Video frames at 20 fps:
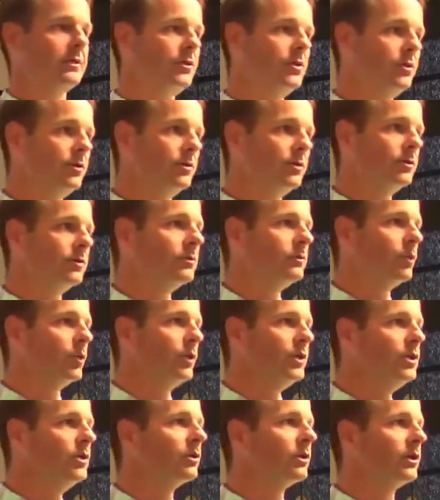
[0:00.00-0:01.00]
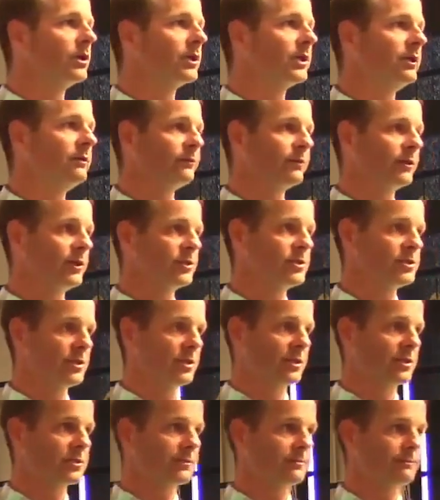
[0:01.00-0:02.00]
you, when you were looking for a
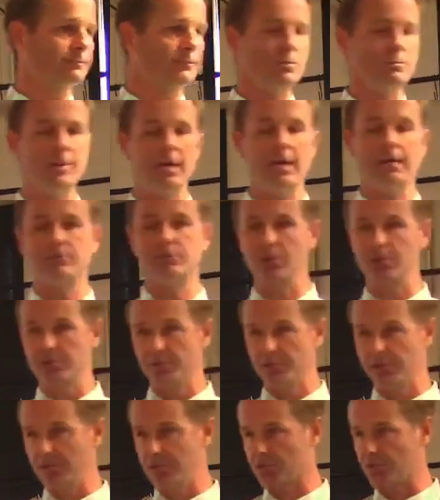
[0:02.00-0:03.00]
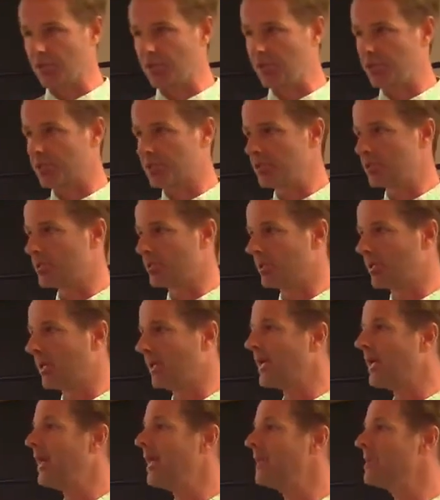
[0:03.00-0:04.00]
church, you may have chosen this church because you're
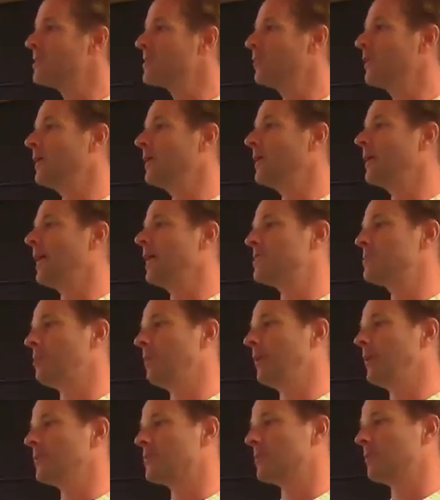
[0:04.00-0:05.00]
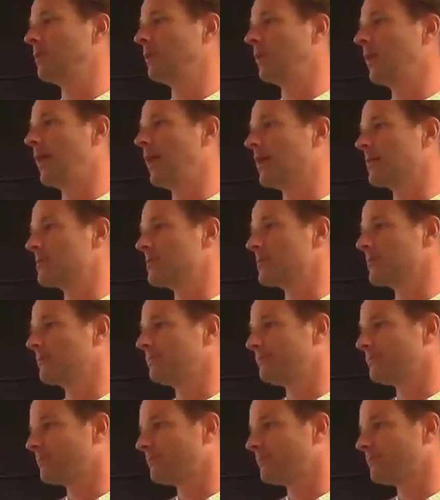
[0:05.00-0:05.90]
like, I just want a nice place to relax.